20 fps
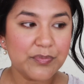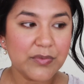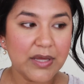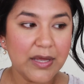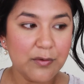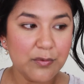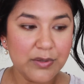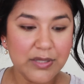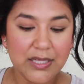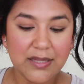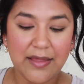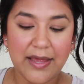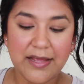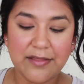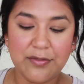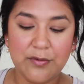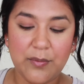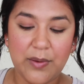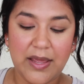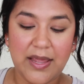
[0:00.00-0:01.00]
I really
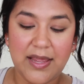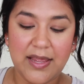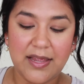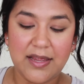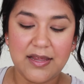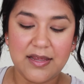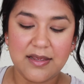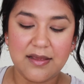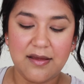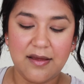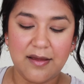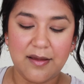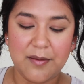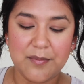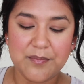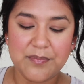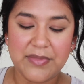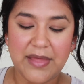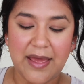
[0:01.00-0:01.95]
like the way um,